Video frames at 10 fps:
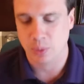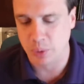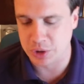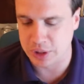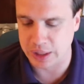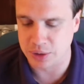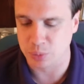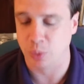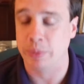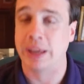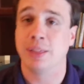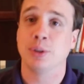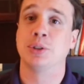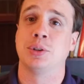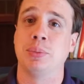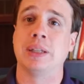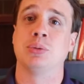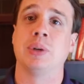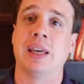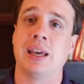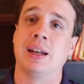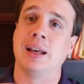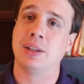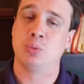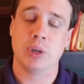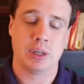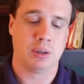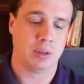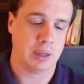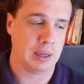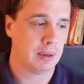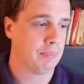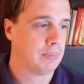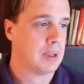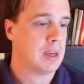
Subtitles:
which case we'll make those the best we can as well.